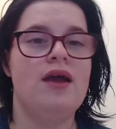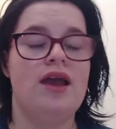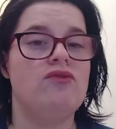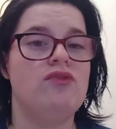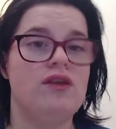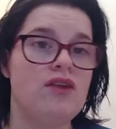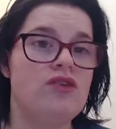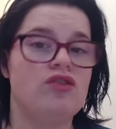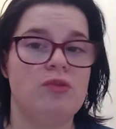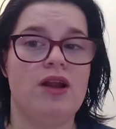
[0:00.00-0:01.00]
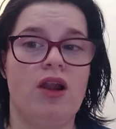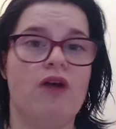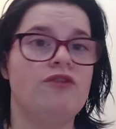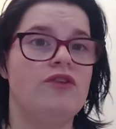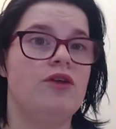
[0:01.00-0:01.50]
It really does mean a
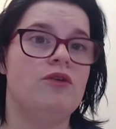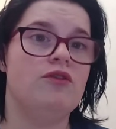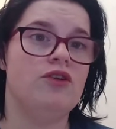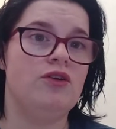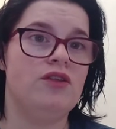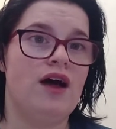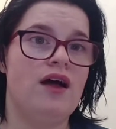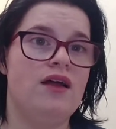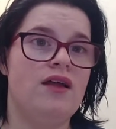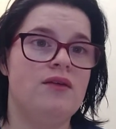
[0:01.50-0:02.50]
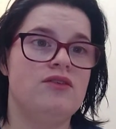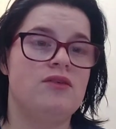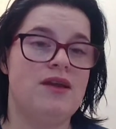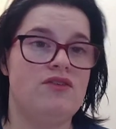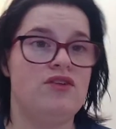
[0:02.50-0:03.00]
lot for you if you do that. To
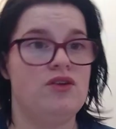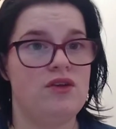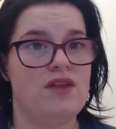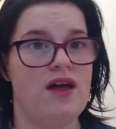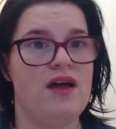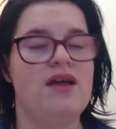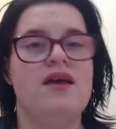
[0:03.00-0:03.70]
me, if you do that.